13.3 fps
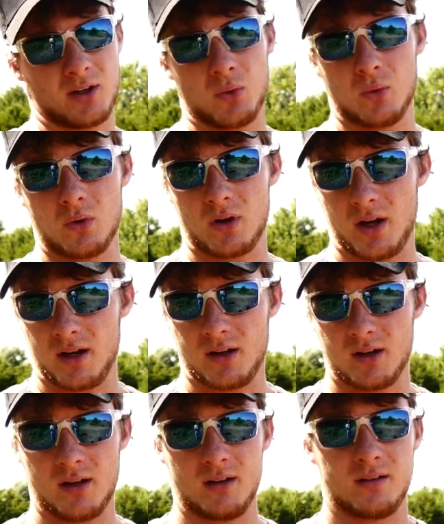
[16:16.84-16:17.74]
a 1/4
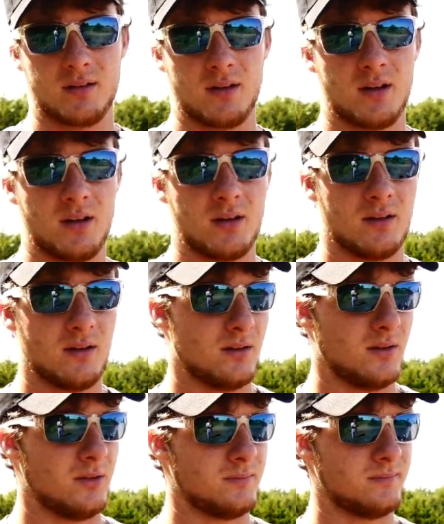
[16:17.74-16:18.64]
acre, I'd say,
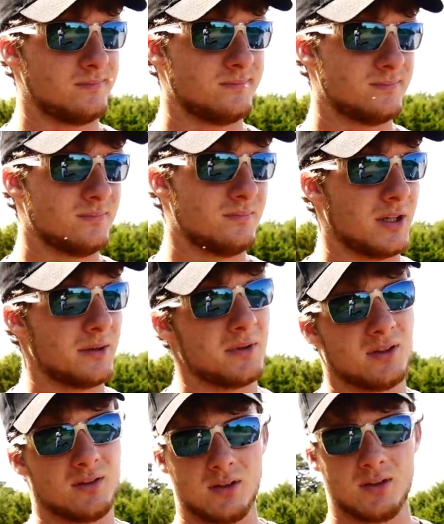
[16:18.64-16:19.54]
maybe
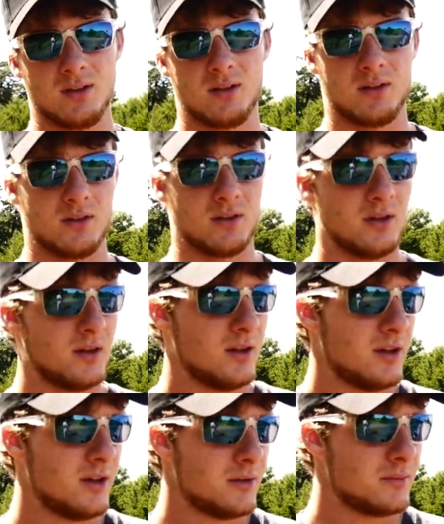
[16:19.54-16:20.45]
a little under.
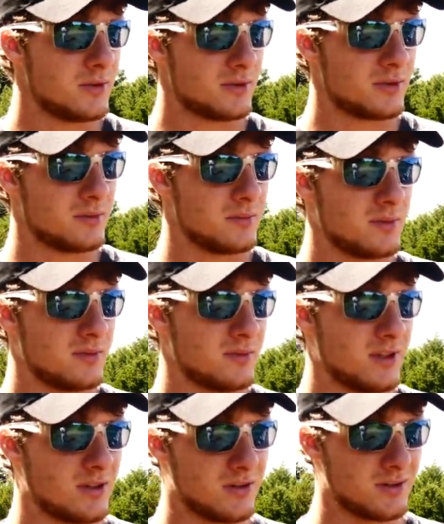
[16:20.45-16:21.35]
Just
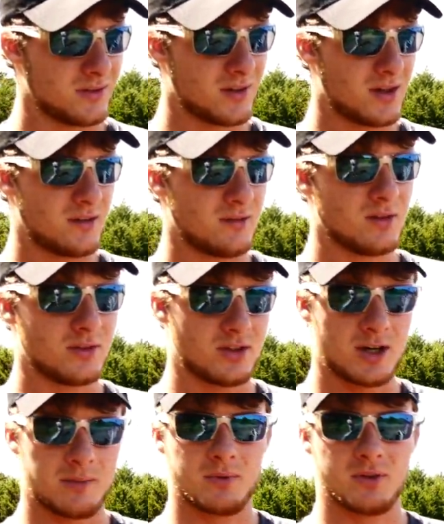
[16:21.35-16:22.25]
it's kind of on
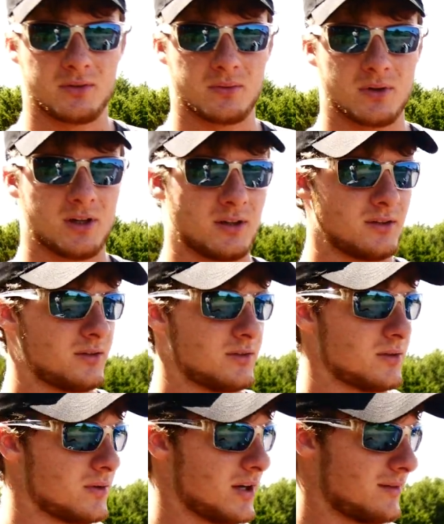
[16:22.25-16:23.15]
top of this ridge,
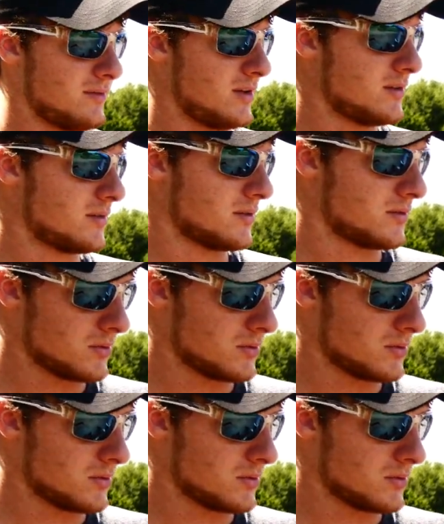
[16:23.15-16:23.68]
so we have decent